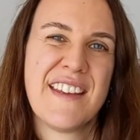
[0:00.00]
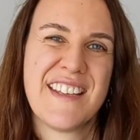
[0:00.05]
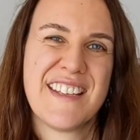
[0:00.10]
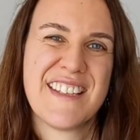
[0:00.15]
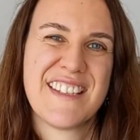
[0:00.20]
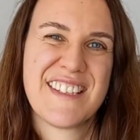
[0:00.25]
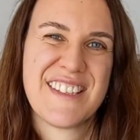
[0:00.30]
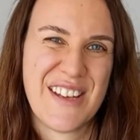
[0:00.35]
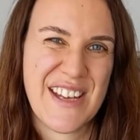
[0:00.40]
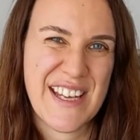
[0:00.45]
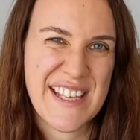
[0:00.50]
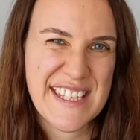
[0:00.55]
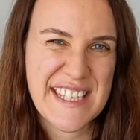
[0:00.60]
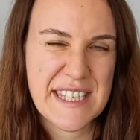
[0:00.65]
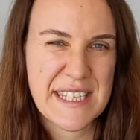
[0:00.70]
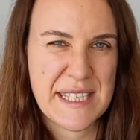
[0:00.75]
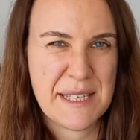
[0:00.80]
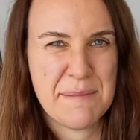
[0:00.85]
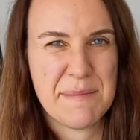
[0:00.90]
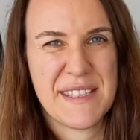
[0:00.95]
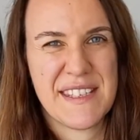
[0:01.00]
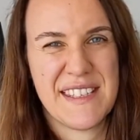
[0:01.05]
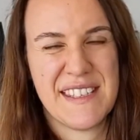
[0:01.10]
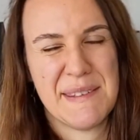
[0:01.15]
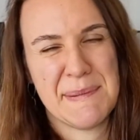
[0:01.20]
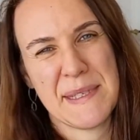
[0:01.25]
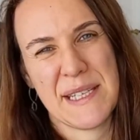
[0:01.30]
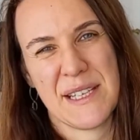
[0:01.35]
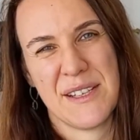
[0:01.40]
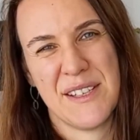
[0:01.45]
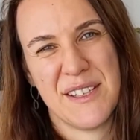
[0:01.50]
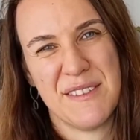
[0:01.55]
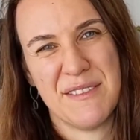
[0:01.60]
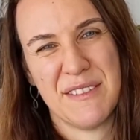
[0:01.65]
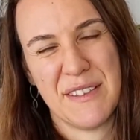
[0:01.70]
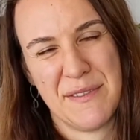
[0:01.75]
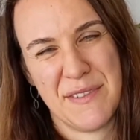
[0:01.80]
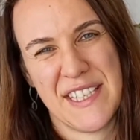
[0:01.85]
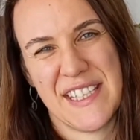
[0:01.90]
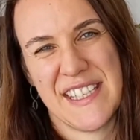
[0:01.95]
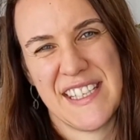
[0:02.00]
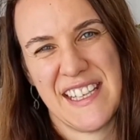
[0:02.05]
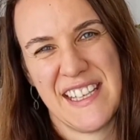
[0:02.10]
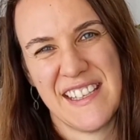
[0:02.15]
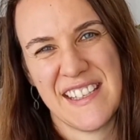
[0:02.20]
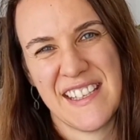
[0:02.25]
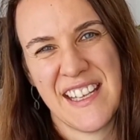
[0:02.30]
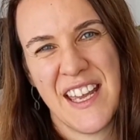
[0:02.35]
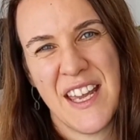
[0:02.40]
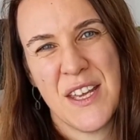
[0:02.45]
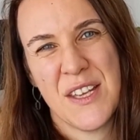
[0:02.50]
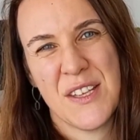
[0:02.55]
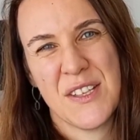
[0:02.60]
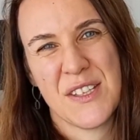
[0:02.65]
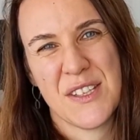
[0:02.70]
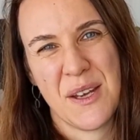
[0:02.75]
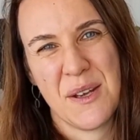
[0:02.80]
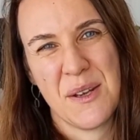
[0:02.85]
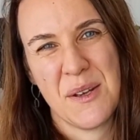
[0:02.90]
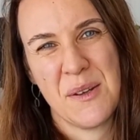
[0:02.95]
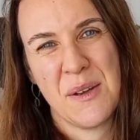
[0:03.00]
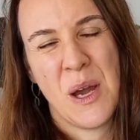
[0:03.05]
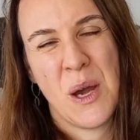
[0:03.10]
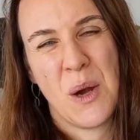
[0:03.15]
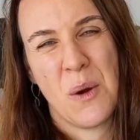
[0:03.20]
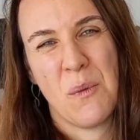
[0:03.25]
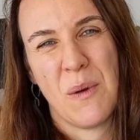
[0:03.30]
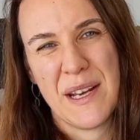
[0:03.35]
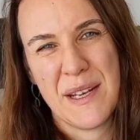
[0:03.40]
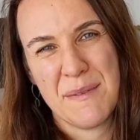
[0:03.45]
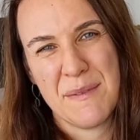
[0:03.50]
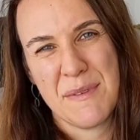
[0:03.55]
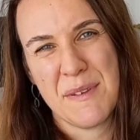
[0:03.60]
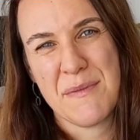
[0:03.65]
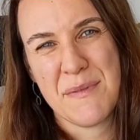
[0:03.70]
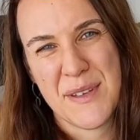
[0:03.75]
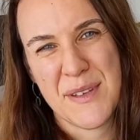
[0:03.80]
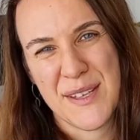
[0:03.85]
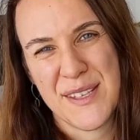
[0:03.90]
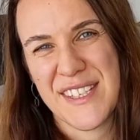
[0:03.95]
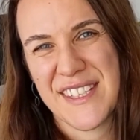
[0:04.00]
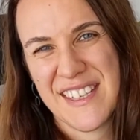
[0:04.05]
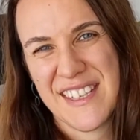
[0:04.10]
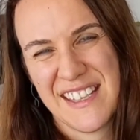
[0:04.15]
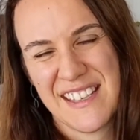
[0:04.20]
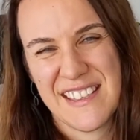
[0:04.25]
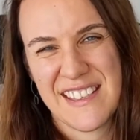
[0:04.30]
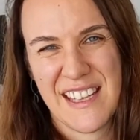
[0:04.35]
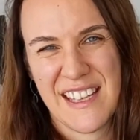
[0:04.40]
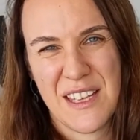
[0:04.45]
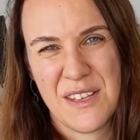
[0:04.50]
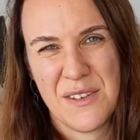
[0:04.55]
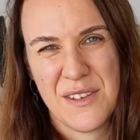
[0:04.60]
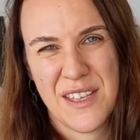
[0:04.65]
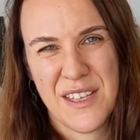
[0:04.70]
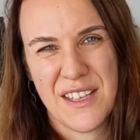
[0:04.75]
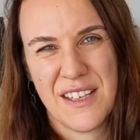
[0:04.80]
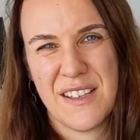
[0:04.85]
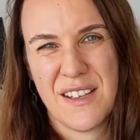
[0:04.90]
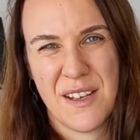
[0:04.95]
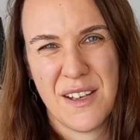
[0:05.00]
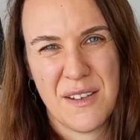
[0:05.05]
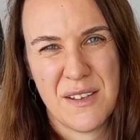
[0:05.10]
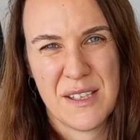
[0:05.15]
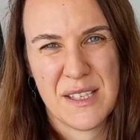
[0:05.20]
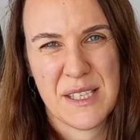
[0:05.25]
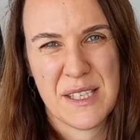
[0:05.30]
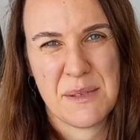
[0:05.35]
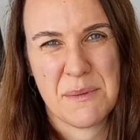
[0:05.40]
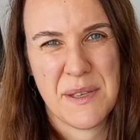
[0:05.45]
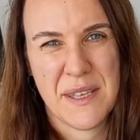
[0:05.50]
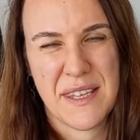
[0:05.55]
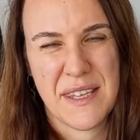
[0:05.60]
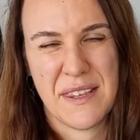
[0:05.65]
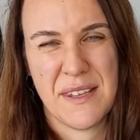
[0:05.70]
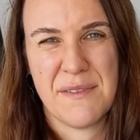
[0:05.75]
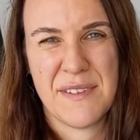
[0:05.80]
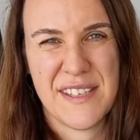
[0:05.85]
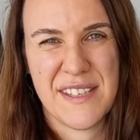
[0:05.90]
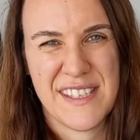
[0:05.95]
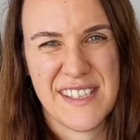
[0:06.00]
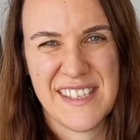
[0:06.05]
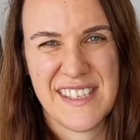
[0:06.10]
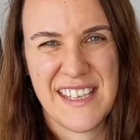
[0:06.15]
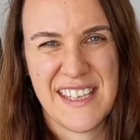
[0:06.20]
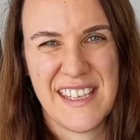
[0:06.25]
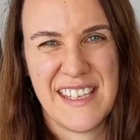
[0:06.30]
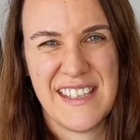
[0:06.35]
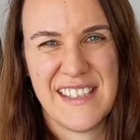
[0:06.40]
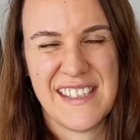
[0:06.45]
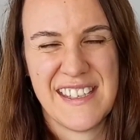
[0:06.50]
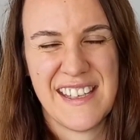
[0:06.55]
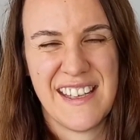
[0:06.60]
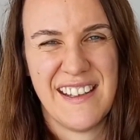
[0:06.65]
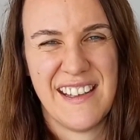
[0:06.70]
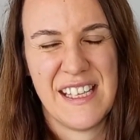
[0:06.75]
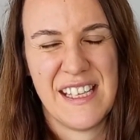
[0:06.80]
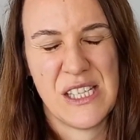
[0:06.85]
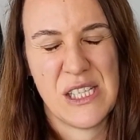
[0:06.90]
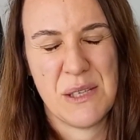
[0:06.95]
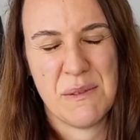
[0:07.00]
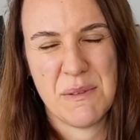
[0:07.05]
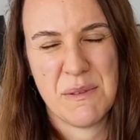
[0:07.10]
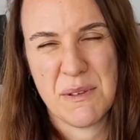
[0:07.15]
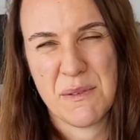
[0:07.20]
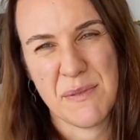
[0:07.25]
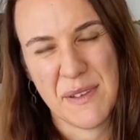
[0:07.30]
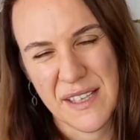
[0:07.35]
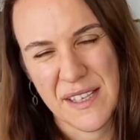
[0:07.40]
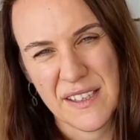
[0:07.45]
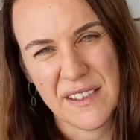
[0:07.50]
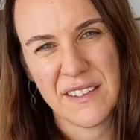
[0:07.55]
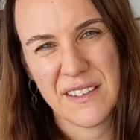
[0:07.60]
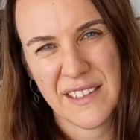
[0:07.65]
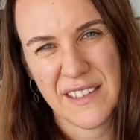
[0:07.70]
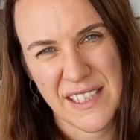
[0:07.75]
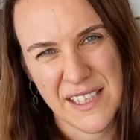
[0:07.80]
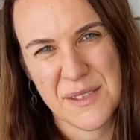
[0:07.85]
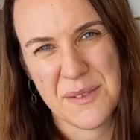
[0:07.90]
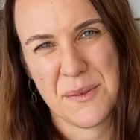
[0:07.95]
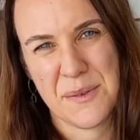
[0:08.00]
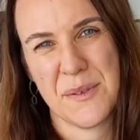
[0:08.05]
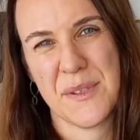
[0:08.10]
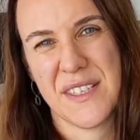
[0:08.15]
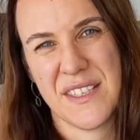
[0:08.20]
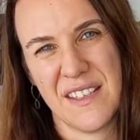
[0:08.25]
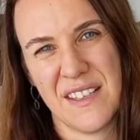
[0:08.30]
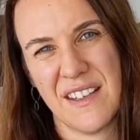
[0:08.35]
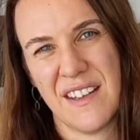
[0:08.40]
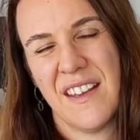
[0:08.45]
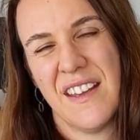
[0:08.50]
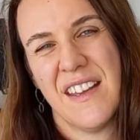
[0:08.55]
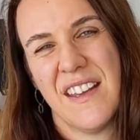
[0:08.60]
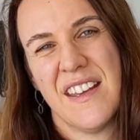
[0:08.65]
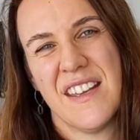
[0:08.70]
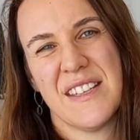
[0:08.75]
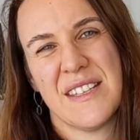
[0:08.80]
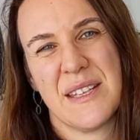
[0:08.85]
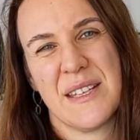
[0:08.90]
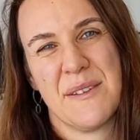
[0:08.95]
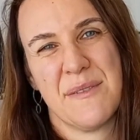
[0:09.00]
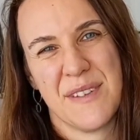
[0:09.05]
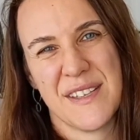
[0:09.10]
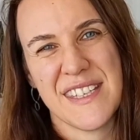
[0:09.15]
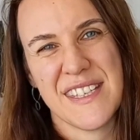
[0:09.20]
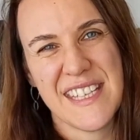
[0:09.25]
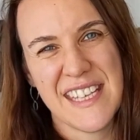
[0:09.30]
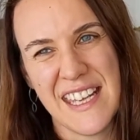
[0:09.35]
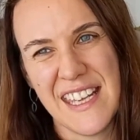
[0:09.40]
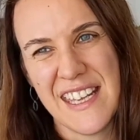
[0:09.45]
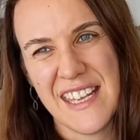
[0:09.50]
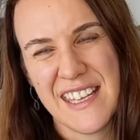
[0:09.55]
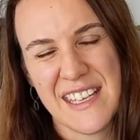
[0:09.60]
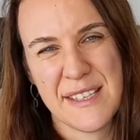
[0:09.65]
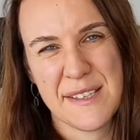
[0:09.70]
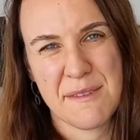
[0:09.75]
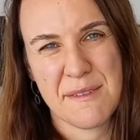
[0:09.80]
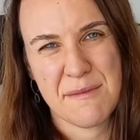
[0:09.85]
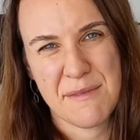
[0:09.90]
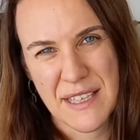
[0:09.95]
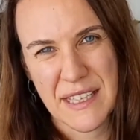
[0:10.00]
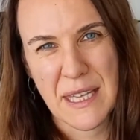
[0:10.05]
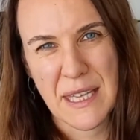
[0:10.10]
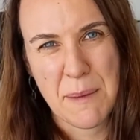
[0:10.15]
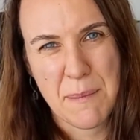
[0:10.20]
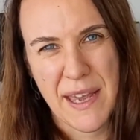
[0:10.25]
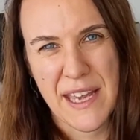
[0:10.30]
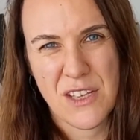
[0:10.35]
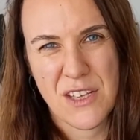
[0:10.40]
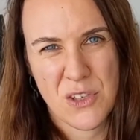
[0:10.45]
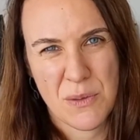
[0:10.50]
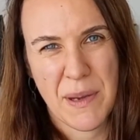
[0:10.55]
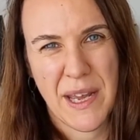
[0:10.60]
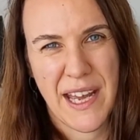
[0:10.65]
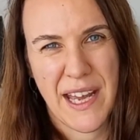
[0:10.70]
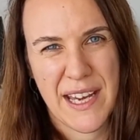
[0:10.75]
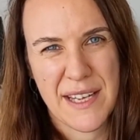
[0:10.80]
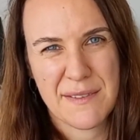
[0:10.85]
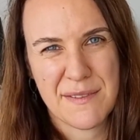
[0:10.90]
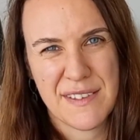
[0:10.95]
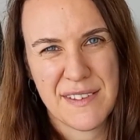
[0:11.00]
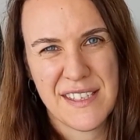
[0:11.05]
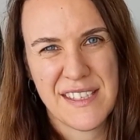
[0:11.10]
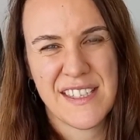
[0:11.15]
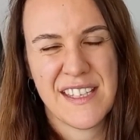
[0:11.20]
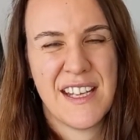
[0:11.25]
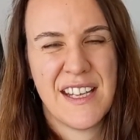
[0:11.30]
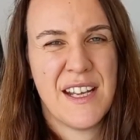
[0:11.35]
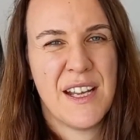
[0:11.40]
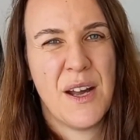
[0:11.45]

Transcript: Signs and symptoms of liver disease. So one of the first things that you can notice with liver disease is you will feel exhausted. So fatigue is a really major part of this.